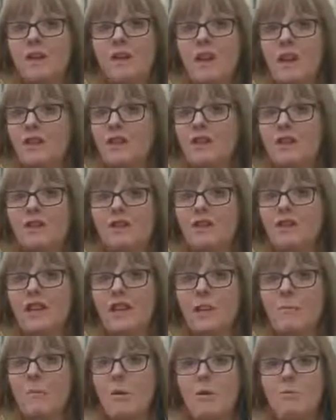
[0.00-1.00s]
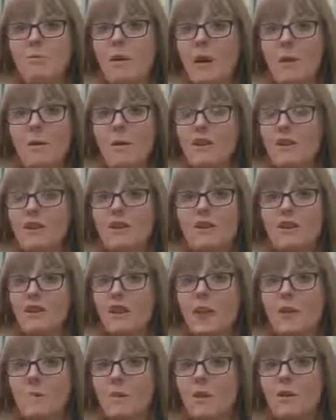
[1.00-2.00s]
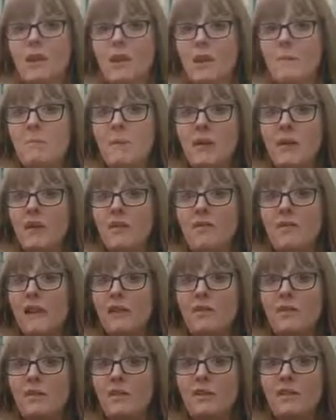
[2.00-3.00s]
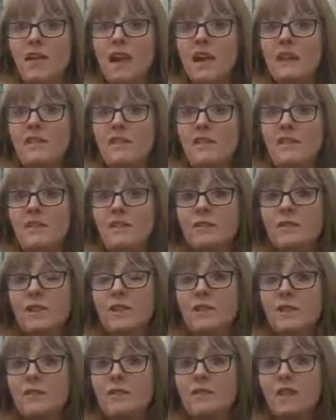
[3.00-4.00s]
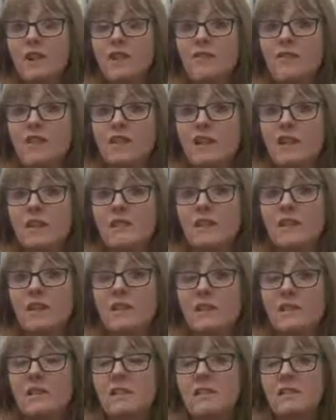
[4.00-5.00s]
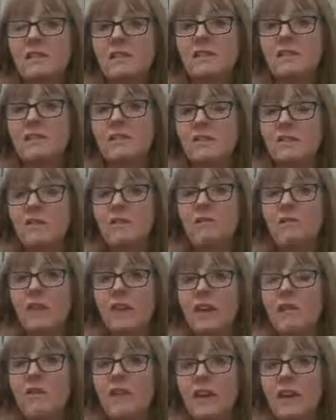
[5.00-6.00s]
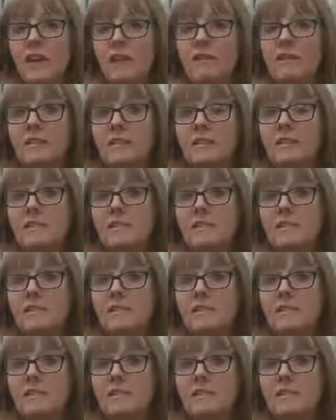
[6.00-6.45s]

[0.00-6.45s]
yeah, you just got to keep on going. You've got to keep on keeping on. That's all you can do. You've got to fight for justice and do the right thing.